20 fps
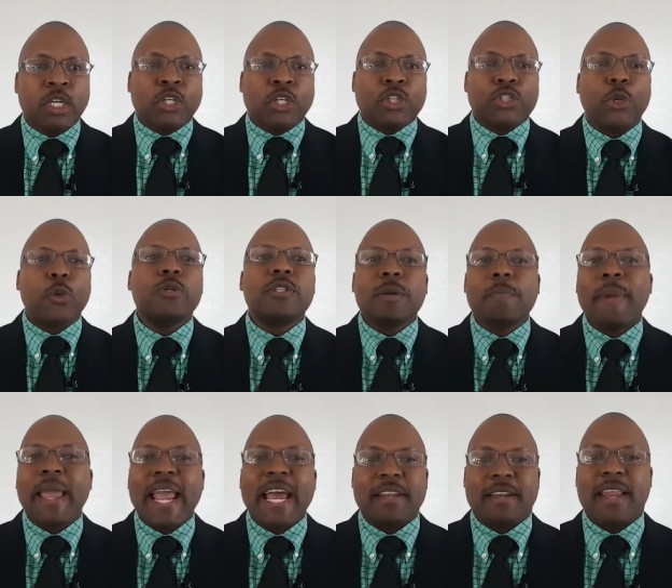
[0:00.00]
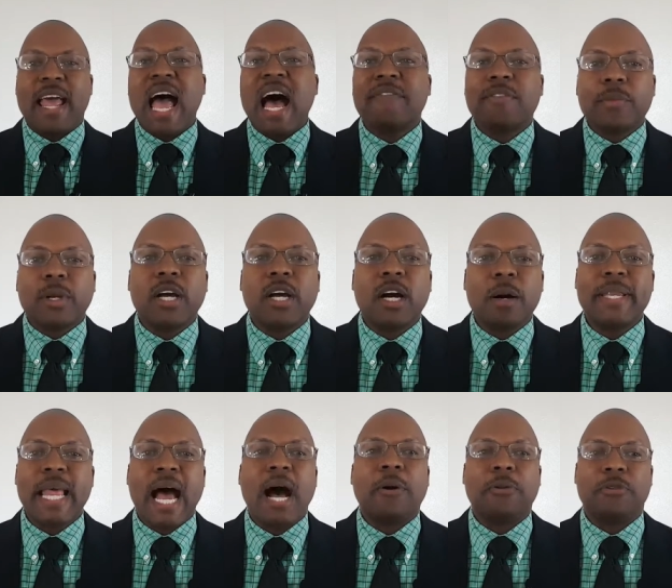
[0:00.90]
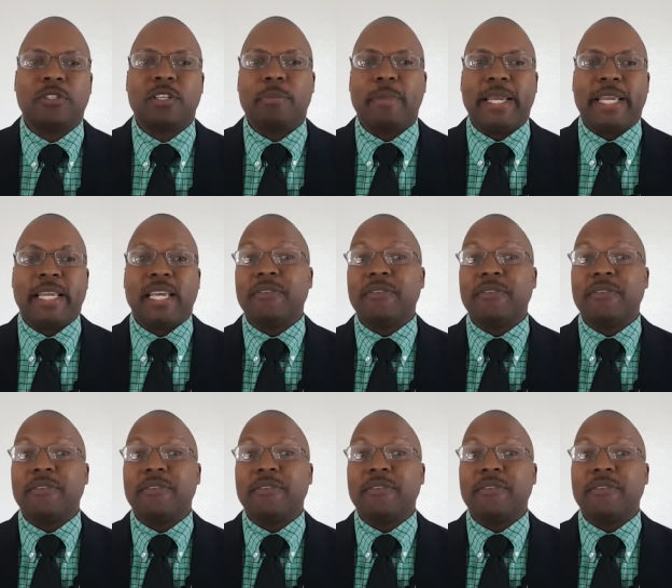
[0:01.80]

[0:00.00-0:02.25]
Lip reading: "Choose a man and have him come down to me.